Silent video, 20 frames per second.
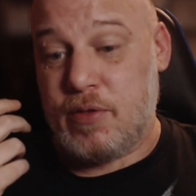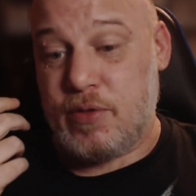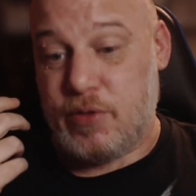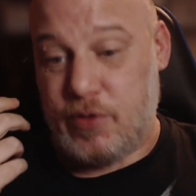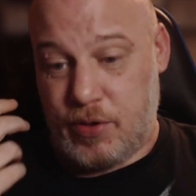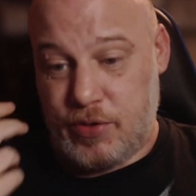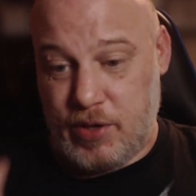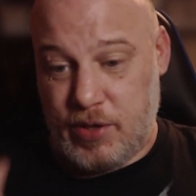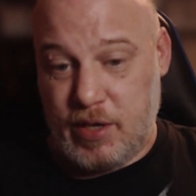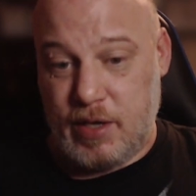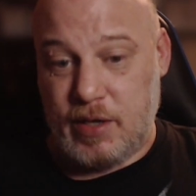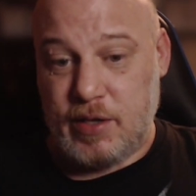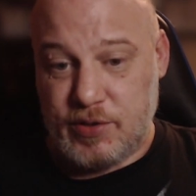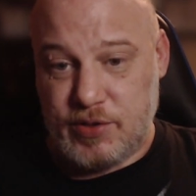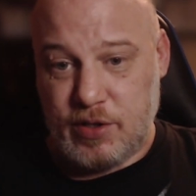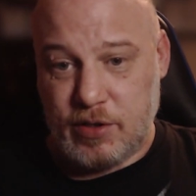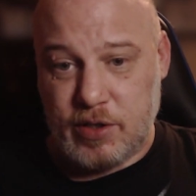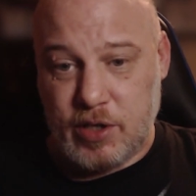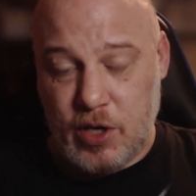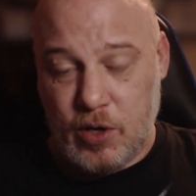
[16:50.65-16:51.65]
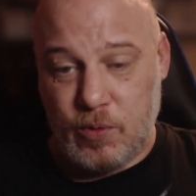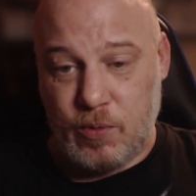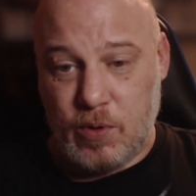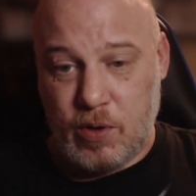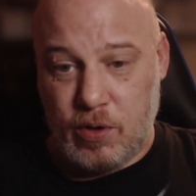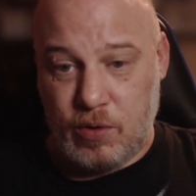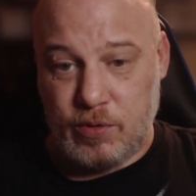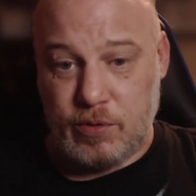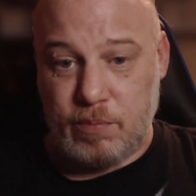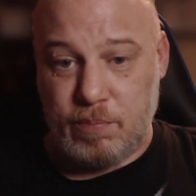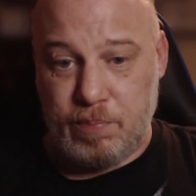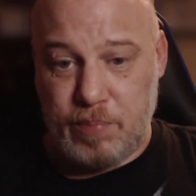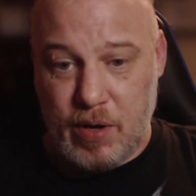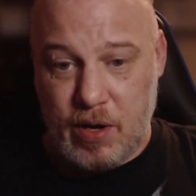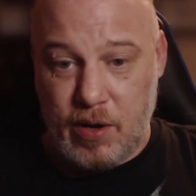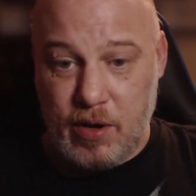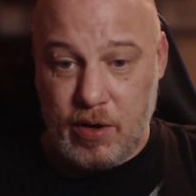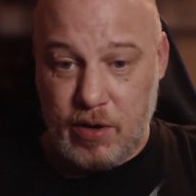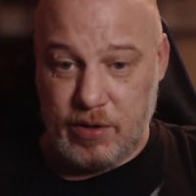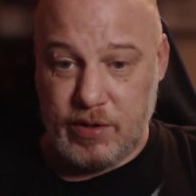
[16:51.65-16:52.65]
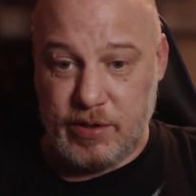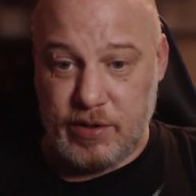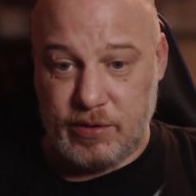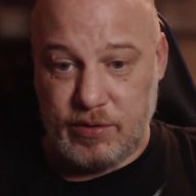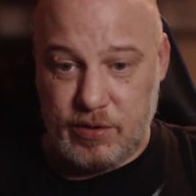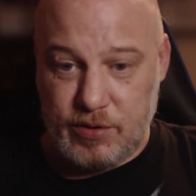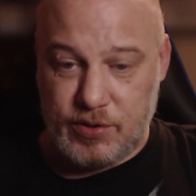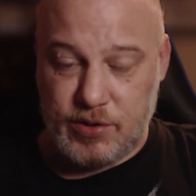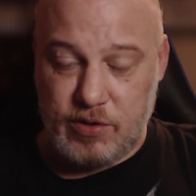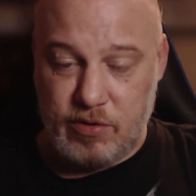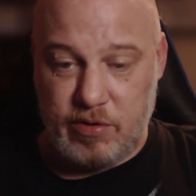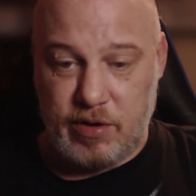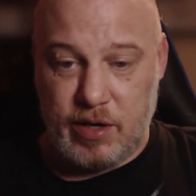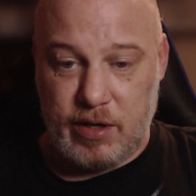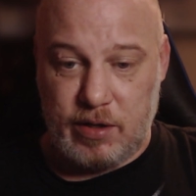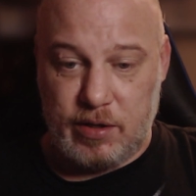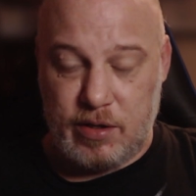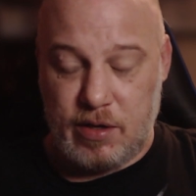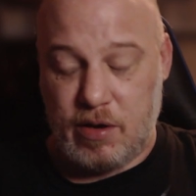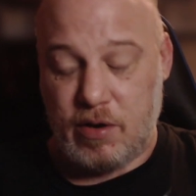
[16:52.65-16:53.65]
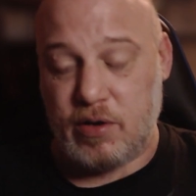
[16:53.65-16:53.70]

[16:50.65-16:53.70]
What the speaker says: the things that go on behind the screen.